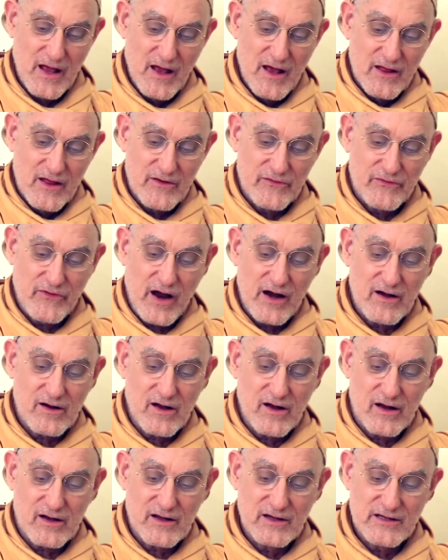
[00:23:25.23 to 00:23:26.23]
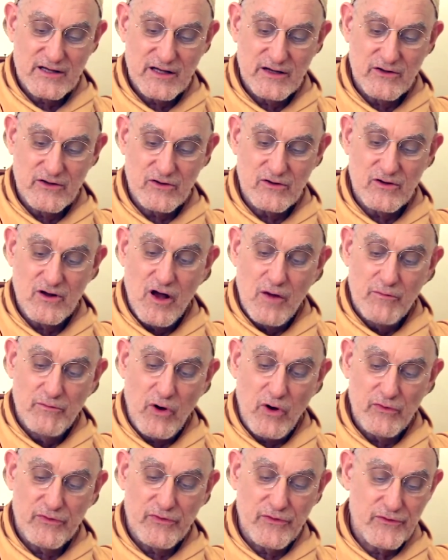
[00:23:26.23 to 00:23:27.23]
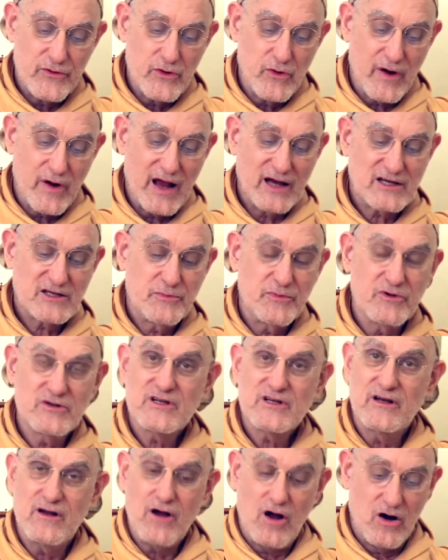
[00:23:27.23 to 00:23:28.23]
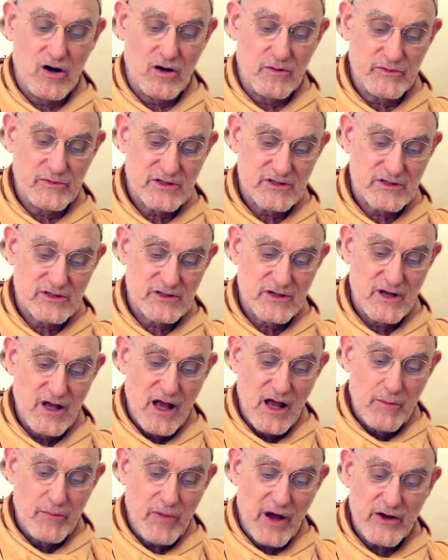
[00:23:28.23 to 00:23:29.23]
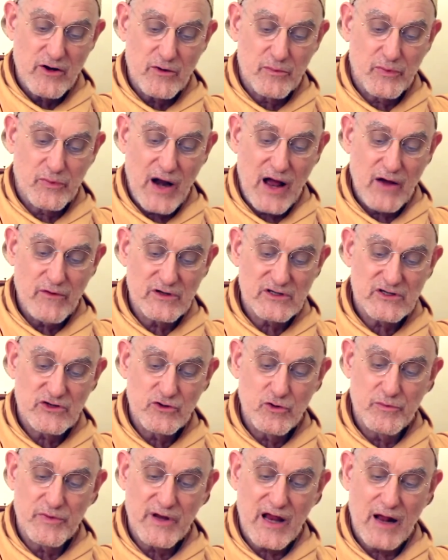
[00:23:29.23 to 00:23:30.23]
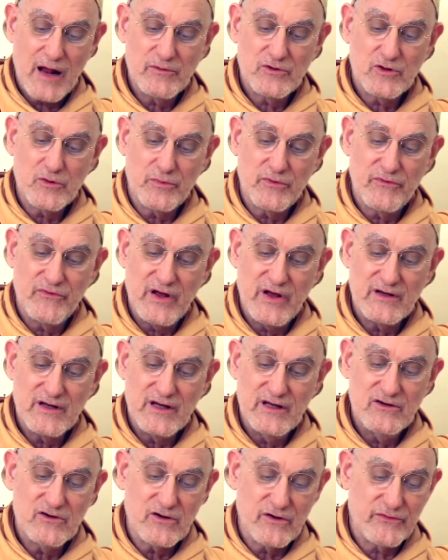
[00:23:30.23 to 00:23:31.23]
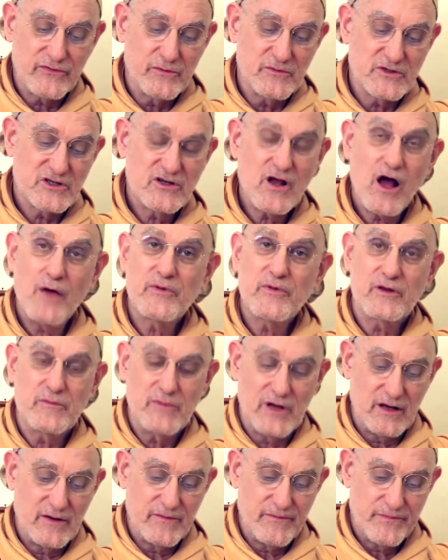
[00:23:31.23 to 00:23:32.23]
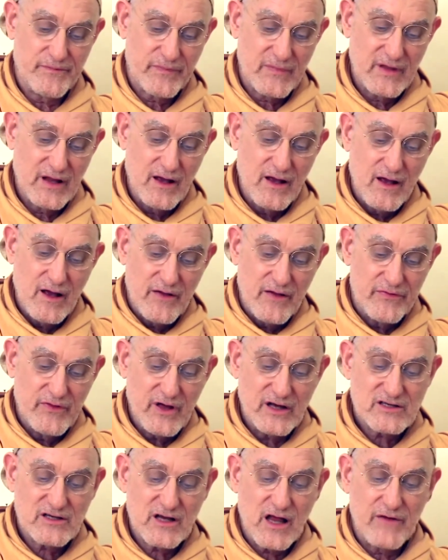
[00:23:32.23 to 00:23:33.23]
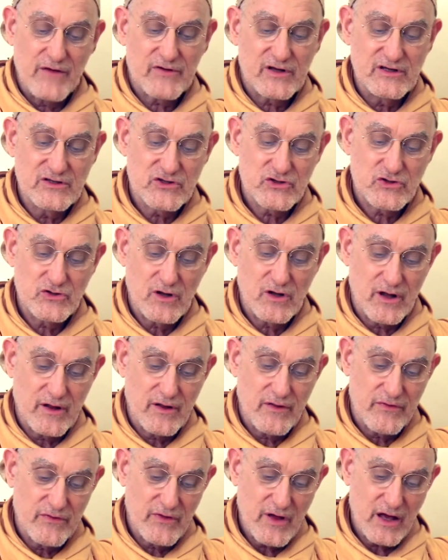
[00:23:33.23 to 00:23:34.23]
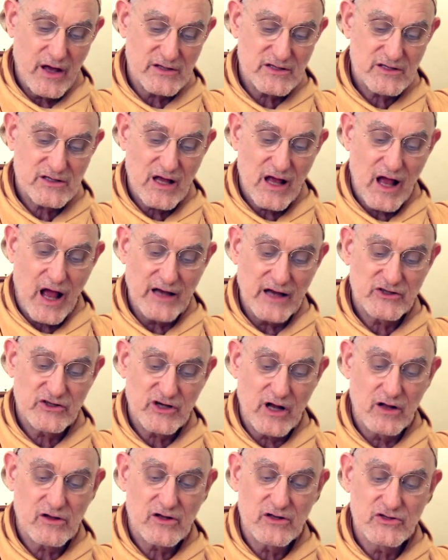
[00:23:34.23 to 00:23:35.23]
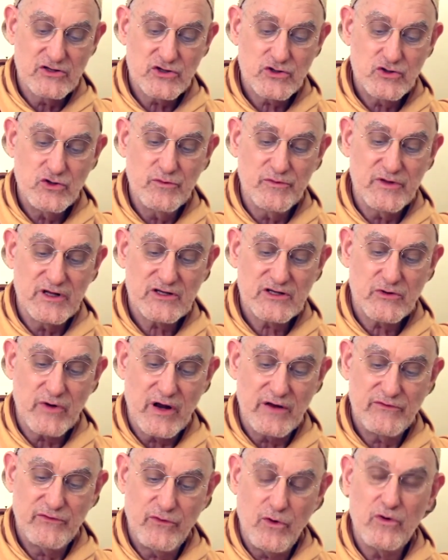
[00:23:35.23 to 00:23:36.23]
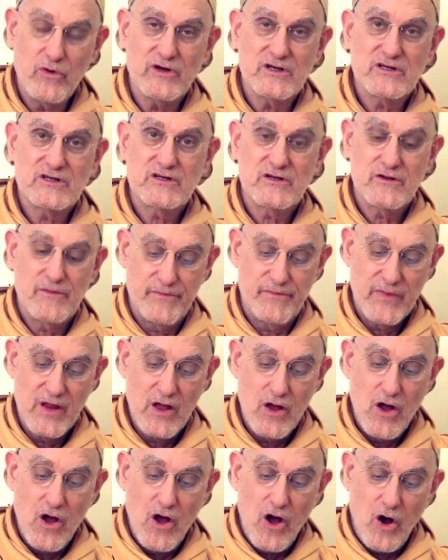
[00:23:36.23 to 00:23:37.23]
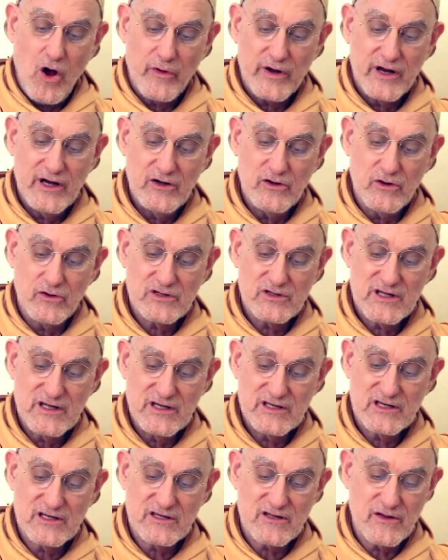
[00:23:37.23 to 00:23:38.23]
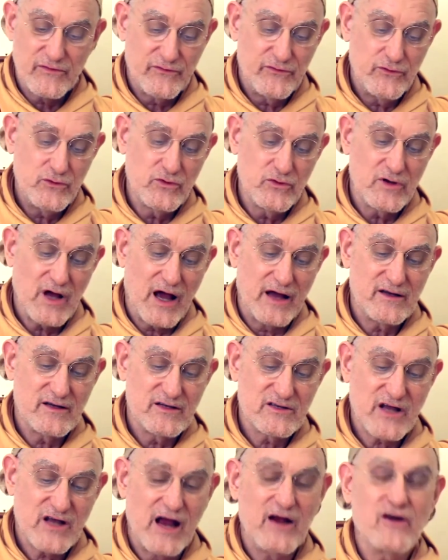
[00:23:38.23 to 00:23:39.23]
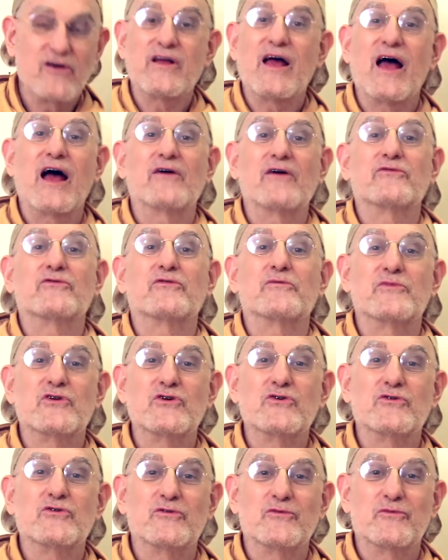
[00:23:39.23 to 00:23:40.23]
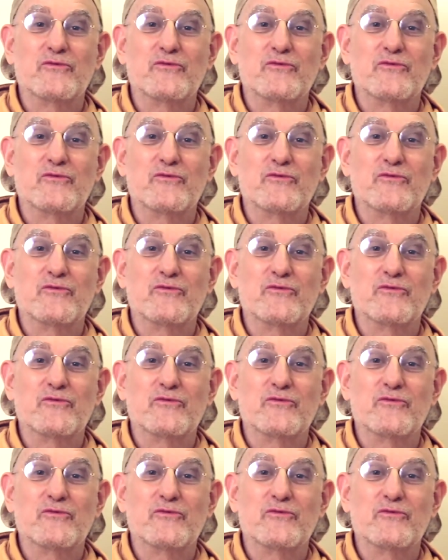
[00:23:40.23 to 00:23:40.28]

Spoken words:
The fire god continued, "Both of you are experts in arms. By your prowess, you will be able to prevent Indra from stopping me. Thus I shall consume this great forest. O heroes, this is the food I desire to have from you."